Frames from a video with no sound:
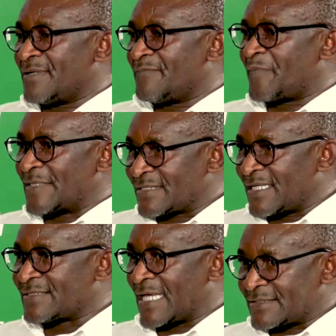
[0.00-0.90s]

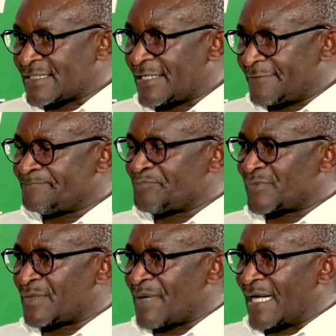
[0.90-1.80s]
Firstly, as I say,
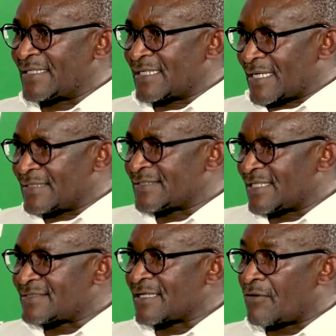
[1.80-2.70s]
the bargaining
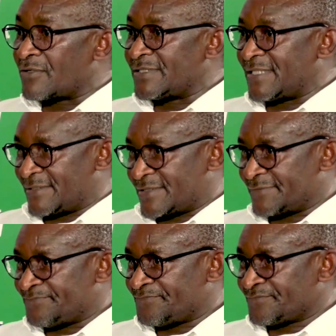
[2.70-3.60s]
council is a coordinator,
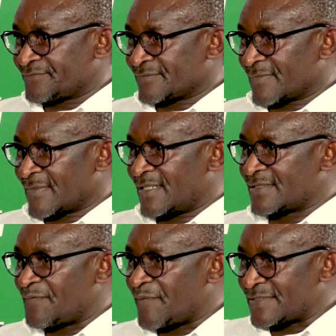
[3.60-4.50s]

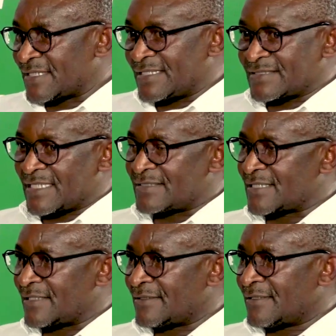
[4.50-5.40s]
it's a
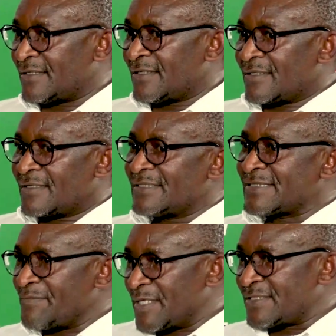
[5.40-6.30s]
facilitator, it's
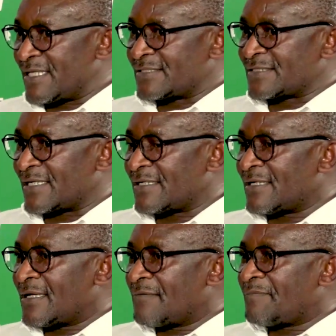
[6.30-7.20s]
a mediator,
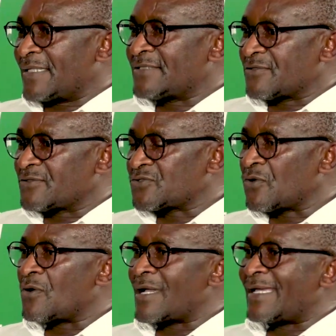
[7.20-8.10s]
but it's
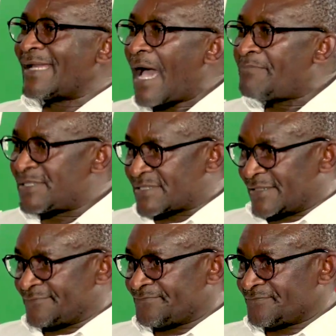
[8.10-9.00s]
also an
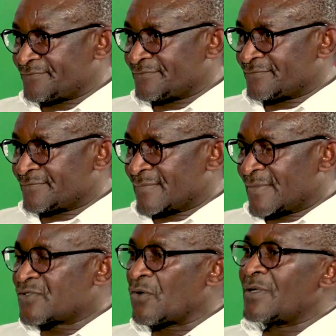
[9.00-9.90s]
arbiter.
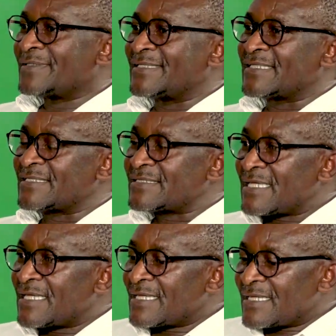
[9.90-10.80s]
So this is
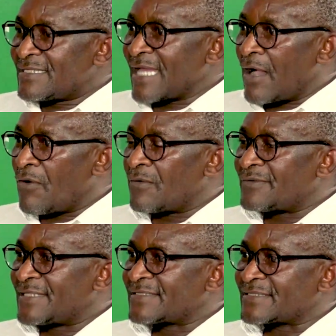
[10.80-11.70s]
now,
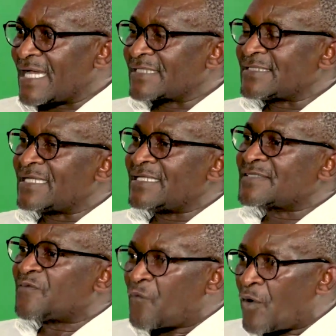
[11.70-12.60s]
the structure
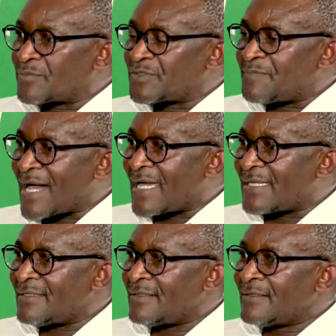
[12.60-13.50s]
is formed
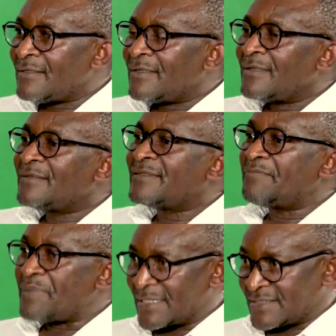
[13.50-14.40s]
by the
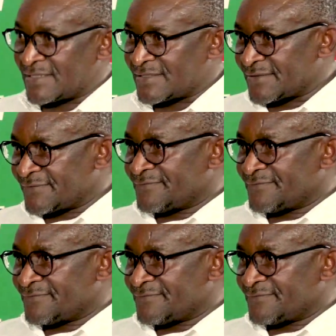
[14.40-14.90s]
parties.